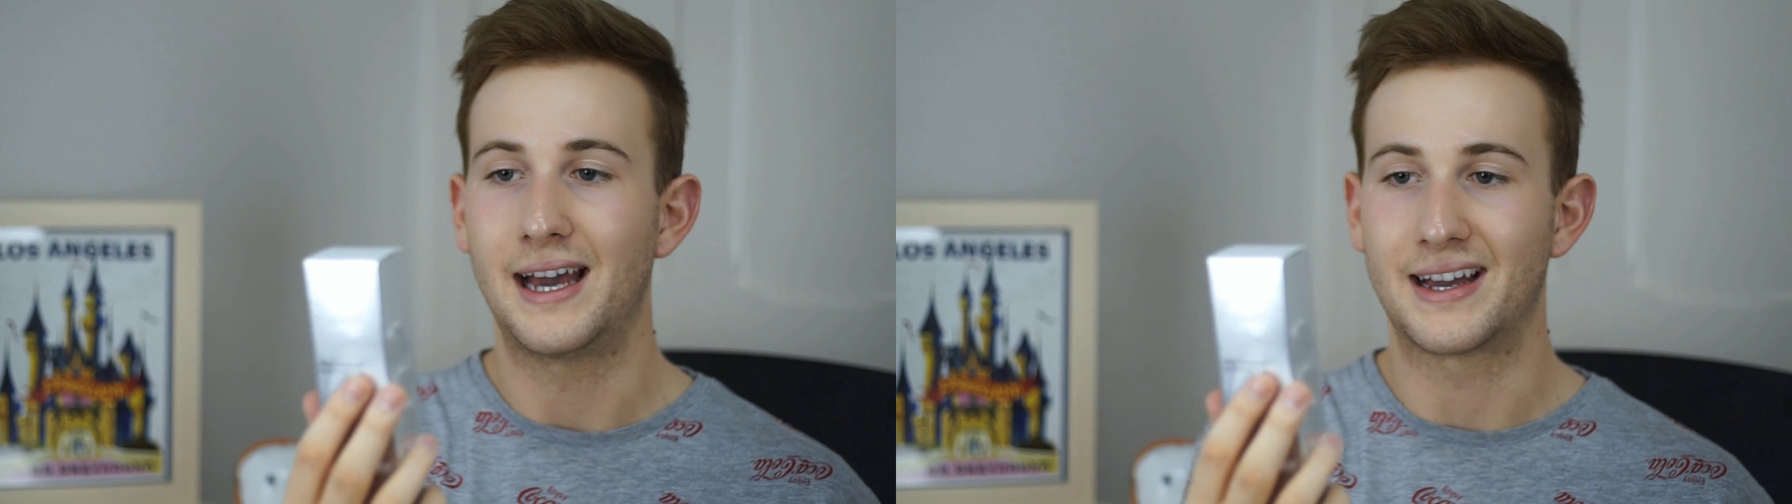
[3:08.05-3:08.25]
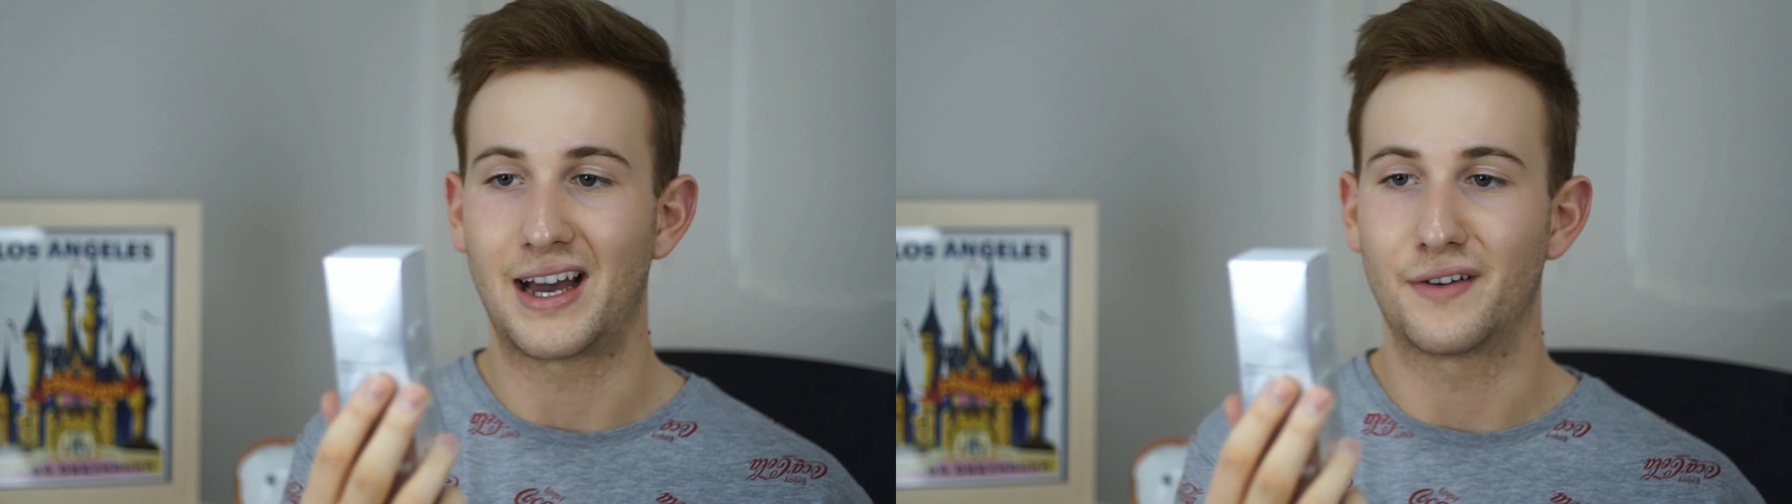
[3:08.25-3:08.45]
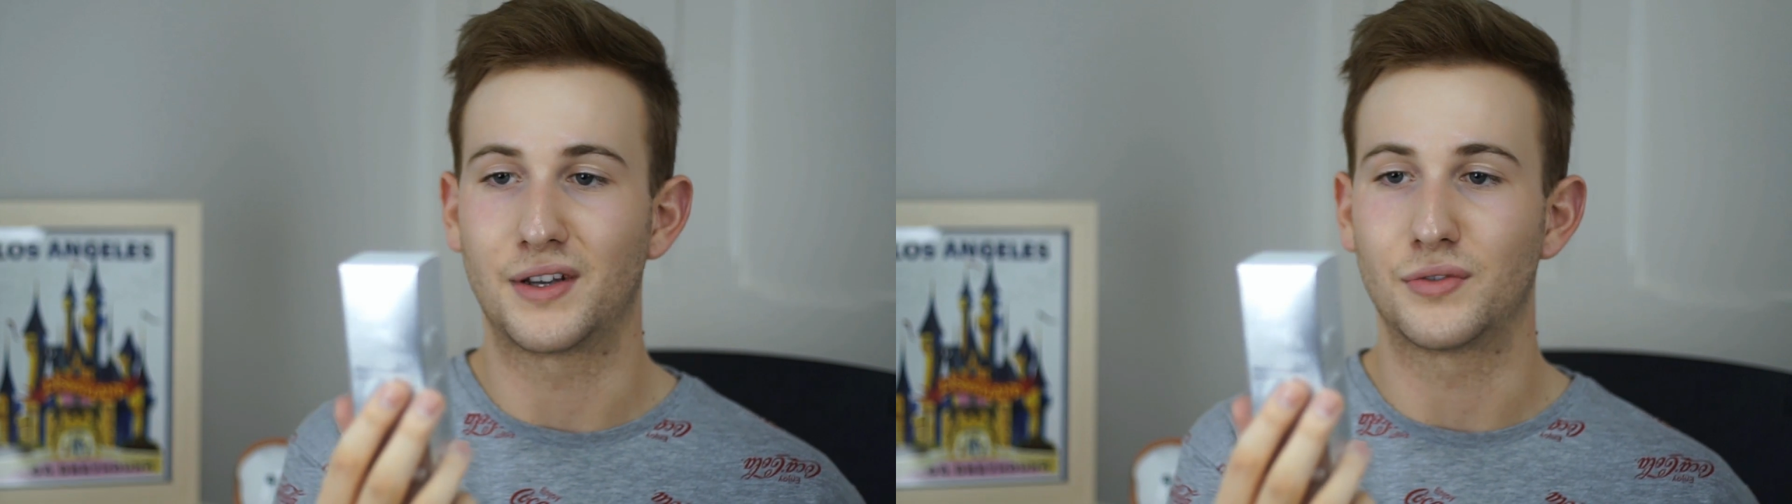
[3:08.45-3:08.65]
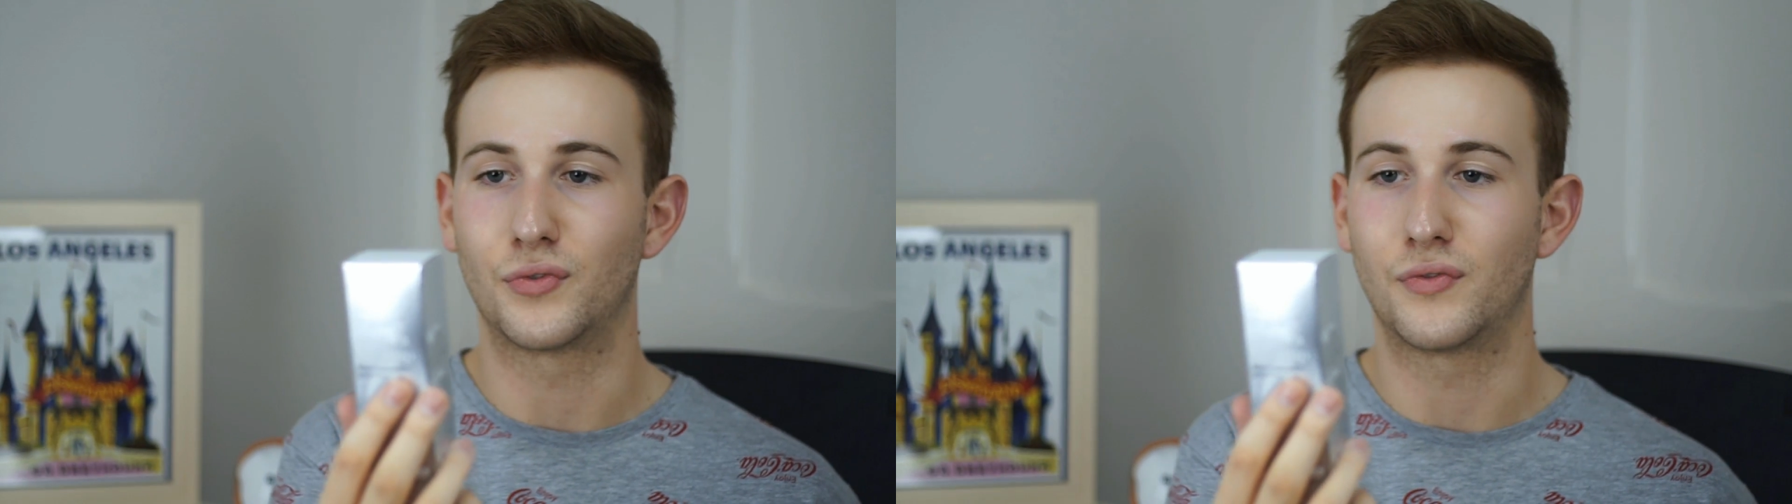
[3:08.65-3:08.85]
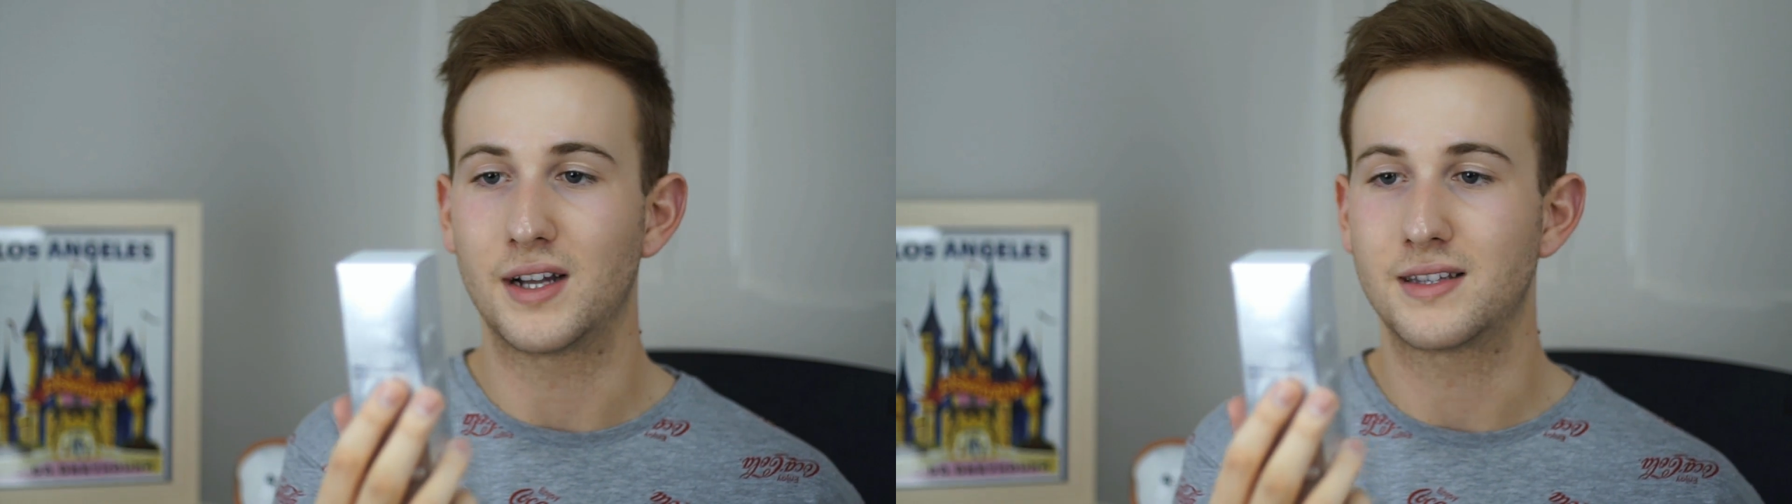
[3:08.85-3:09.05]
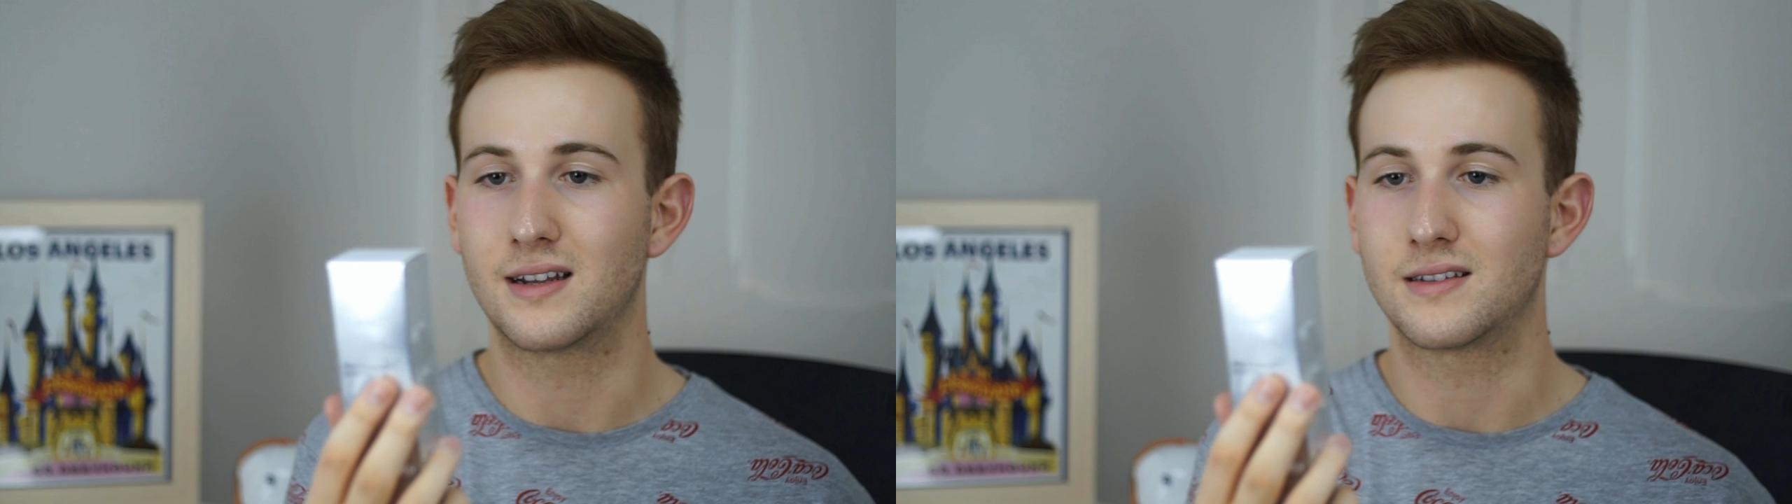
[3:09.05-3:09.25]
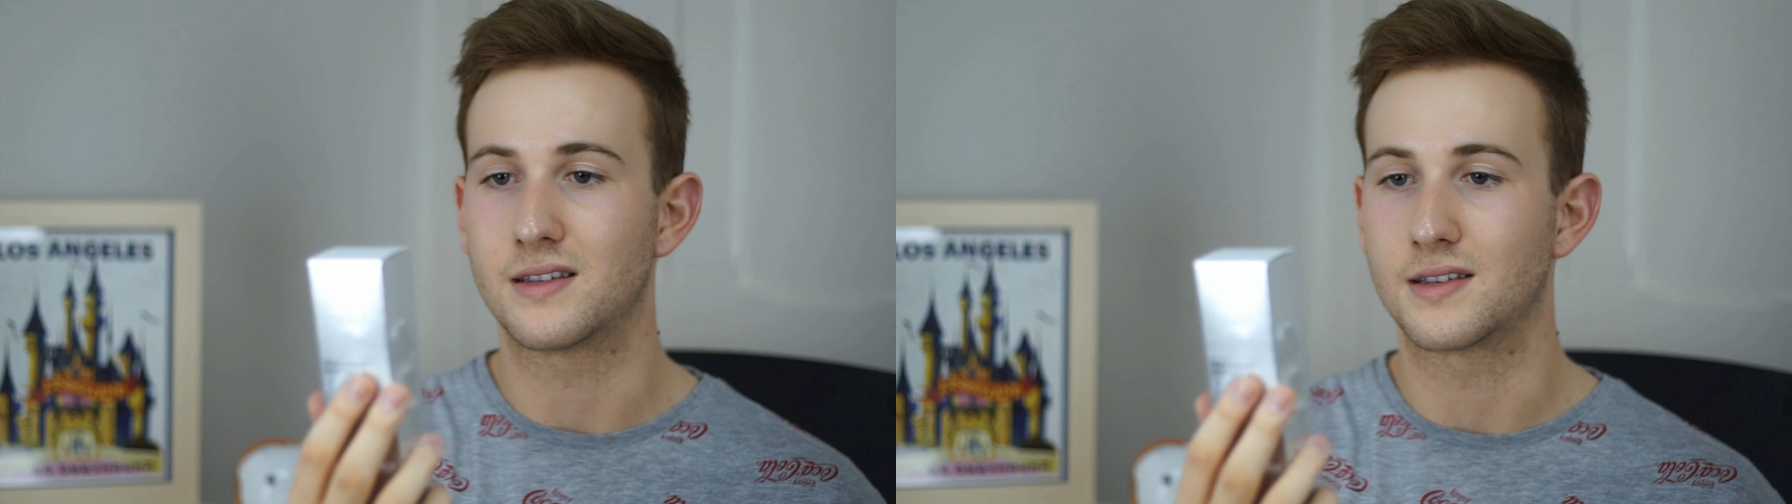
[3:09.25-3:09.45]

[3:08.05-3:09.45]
and caffeine revitalizes